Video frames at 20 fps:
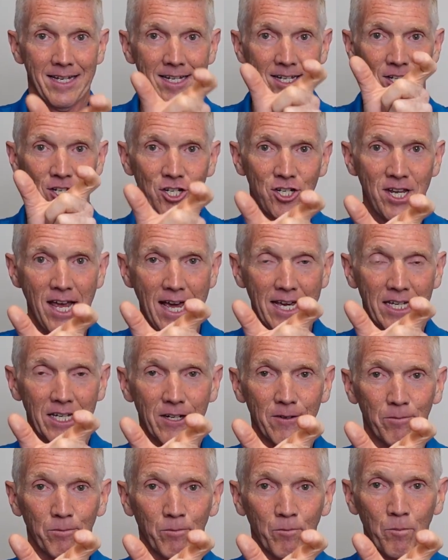
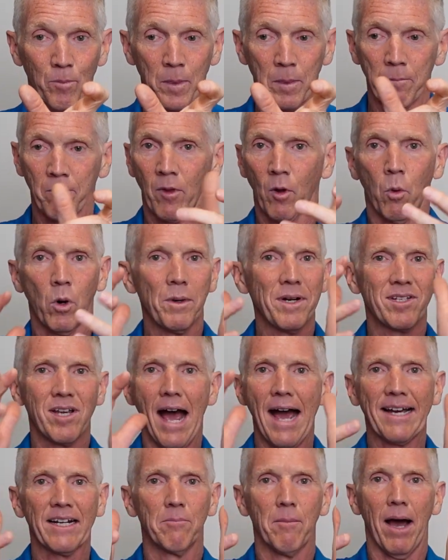Second, what are we
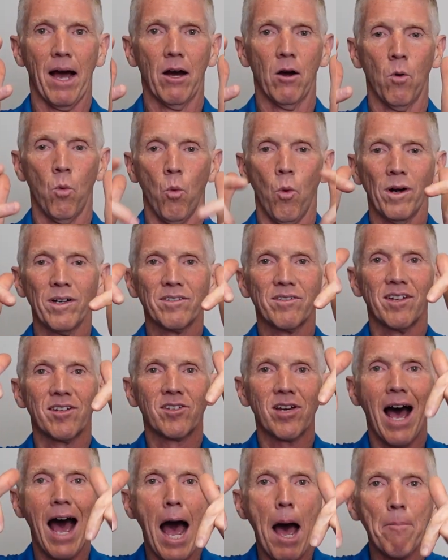talking about? What is the
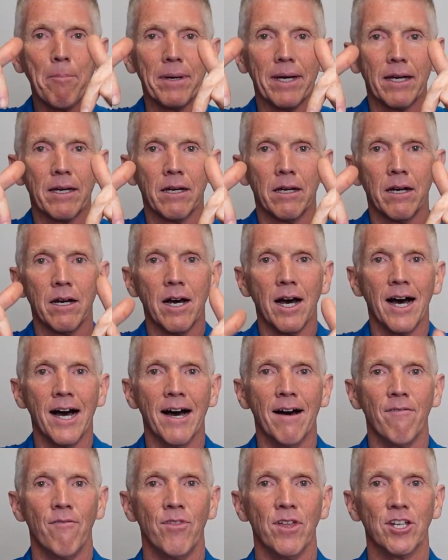topic
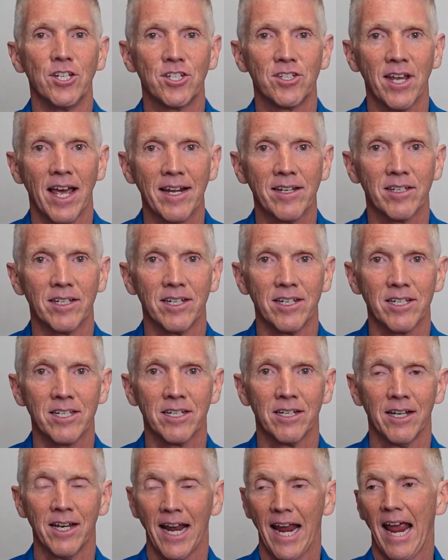of the
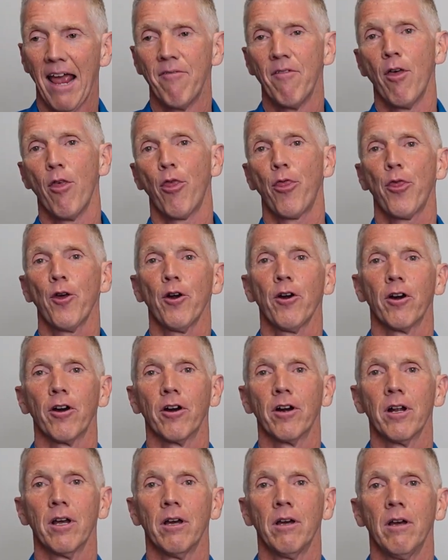sentence? And then
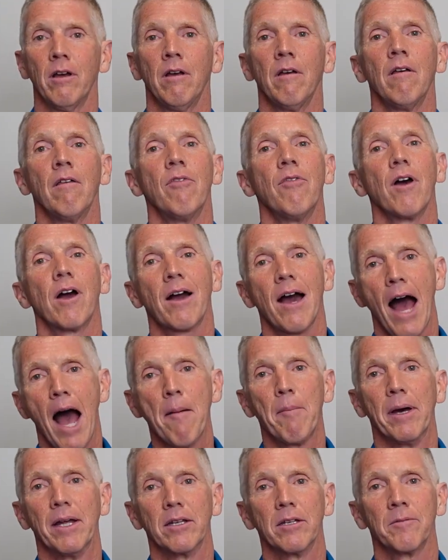third, the
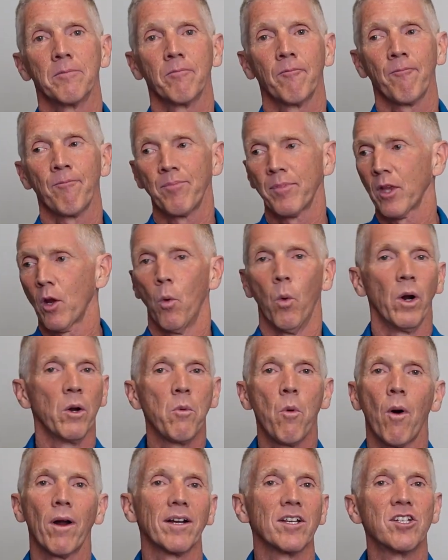comment. What do
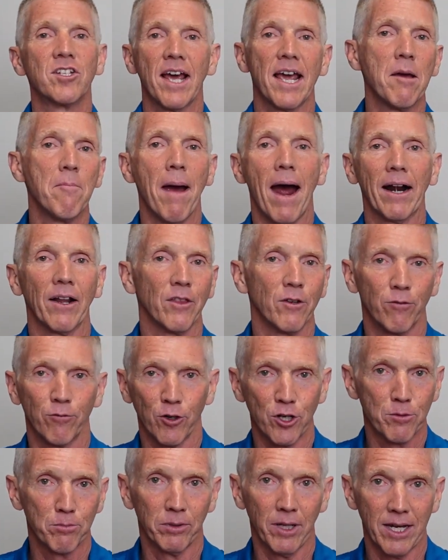we want to say about it in the
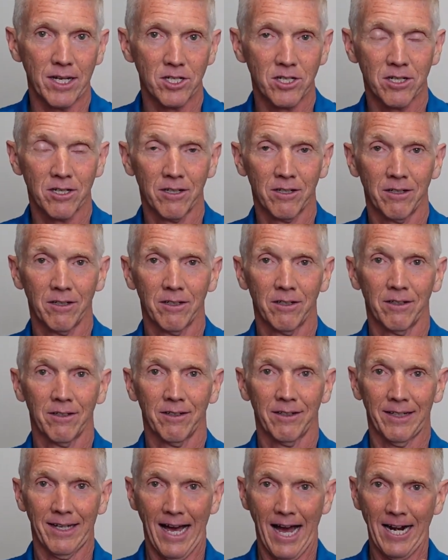first place?
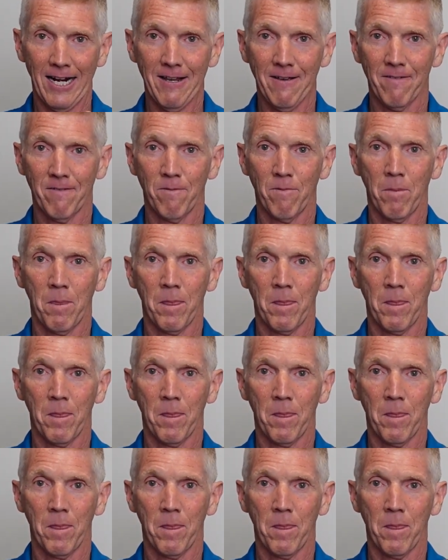Got it?